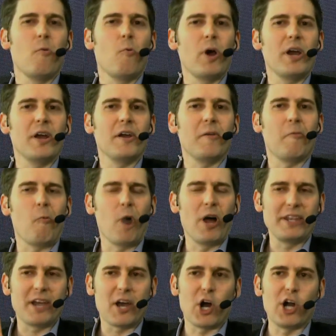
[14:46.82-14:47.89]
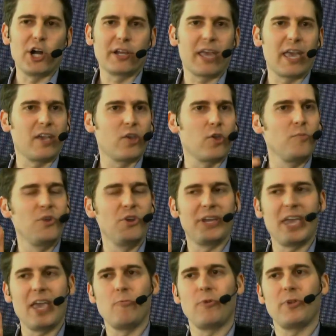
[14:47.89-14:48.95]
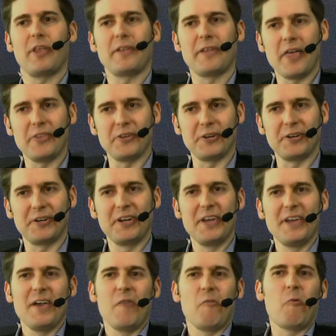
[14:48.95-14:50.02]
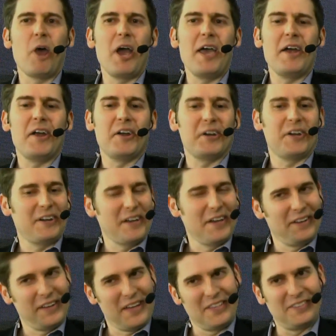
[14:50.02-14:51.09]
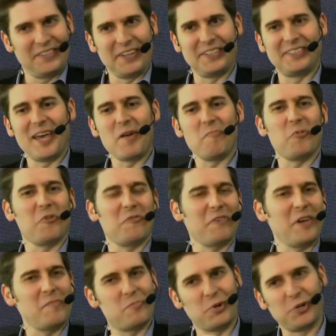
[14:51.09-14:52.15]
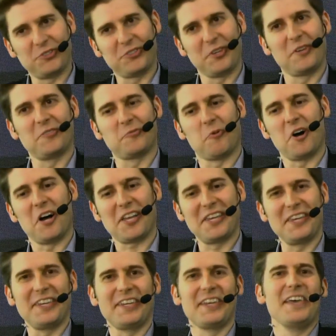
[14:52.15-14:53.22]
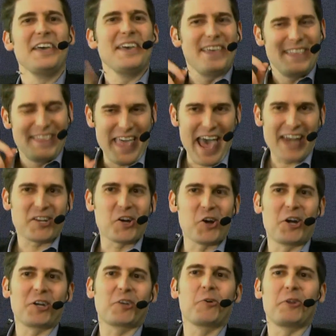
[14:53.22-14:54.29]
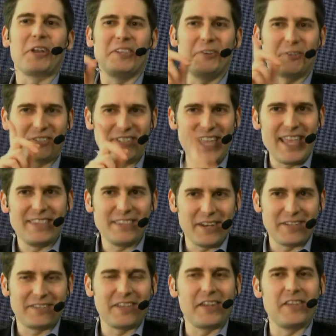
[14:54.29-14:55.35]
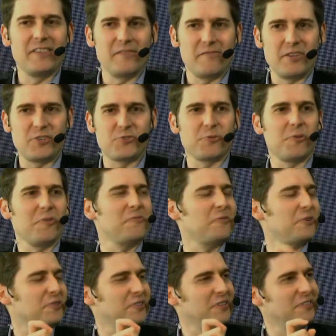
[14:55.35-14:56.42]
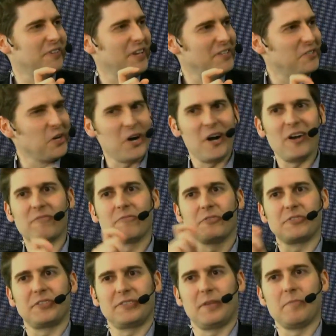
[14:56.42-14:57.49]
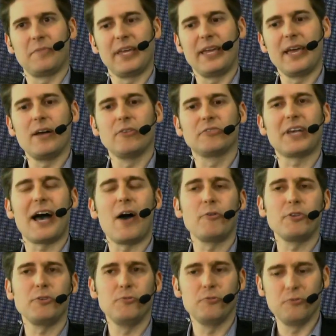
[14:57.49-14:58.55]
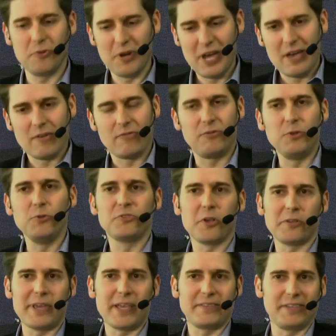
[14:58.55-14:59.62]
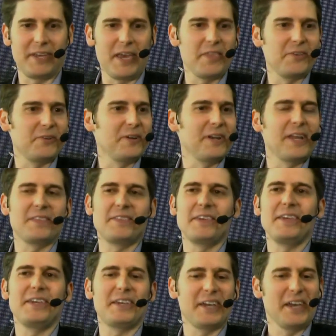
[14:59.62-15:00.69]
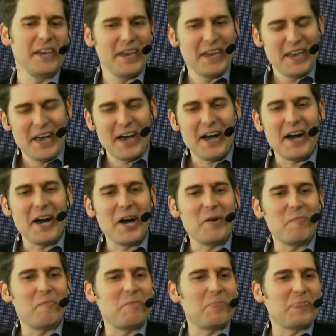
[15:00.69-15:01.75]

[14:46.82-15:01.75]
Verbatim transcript: where one car can communicate with another, where, as an example, if a person is walking, that car could understand that it's an individual versus a dog versus something else. How do you fuse all that together? And I think uh,